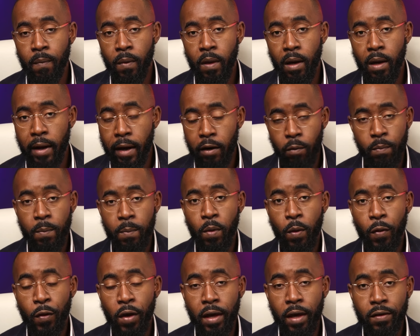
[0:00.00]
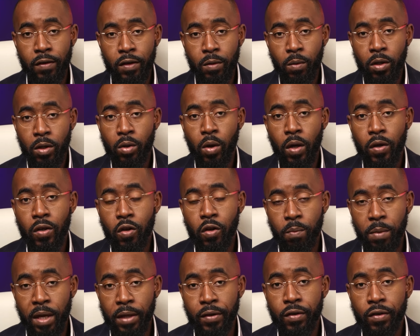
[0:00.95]
A lot of people think zero trust
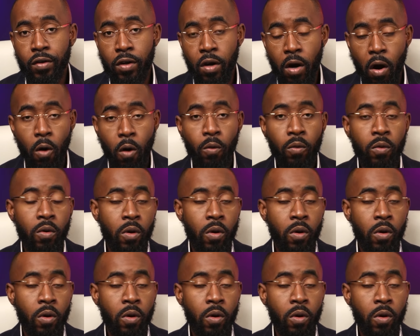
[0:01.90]
means, oh,